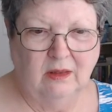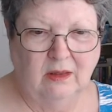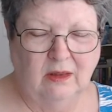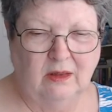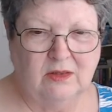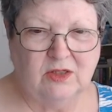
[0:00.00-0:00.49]

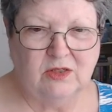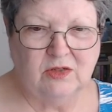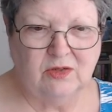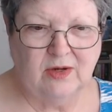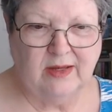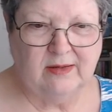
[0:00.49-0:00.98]
Her
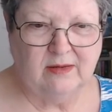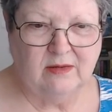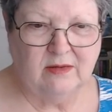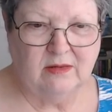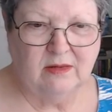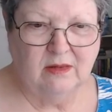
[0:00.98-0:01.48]
sister has
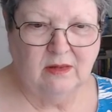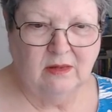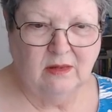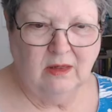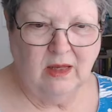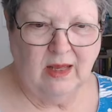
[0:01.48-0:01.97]

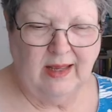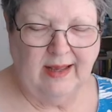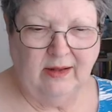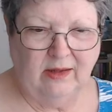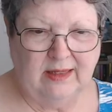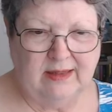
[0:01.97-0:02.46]

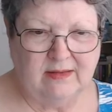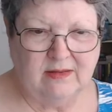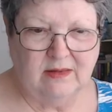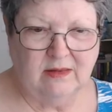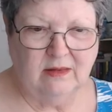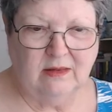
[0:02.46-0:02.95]
ALS
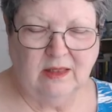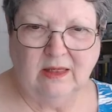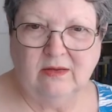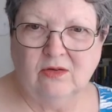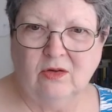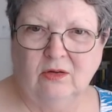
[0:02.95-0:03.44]
and
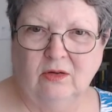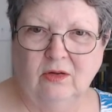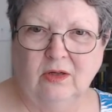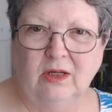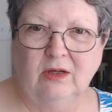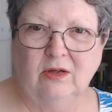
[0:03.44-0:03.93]
things aren't
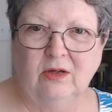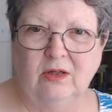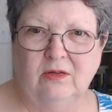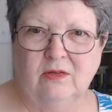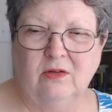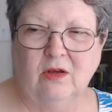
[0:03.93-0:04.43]
looking good,
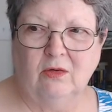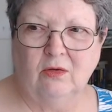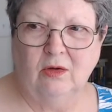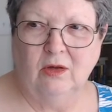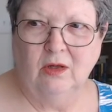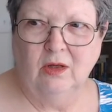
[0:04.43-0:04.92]
so
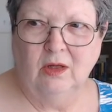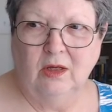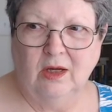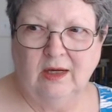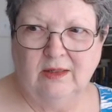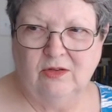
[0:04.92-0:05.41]

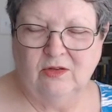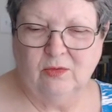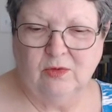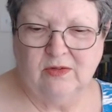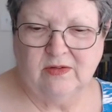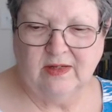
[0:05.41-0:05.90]
I just
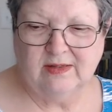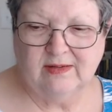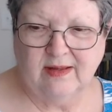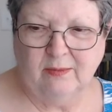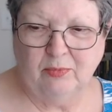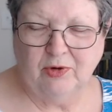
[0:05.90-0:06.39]
want to say
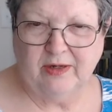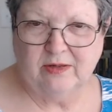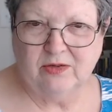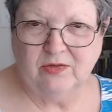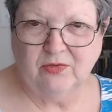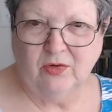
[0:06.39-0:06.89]
say
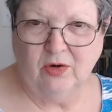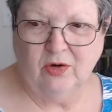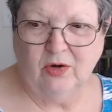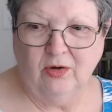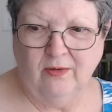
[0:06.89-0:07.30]
prayers for her.